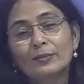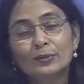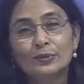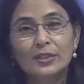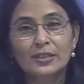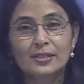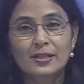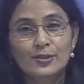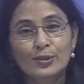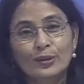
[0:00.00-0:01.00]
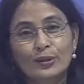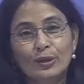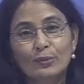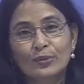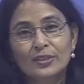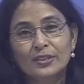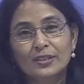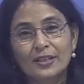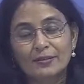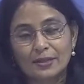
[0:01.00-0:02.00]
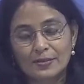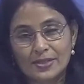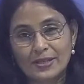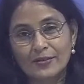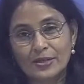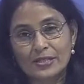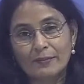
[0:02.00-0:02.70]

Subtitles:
to this session on commodity derivatives and risk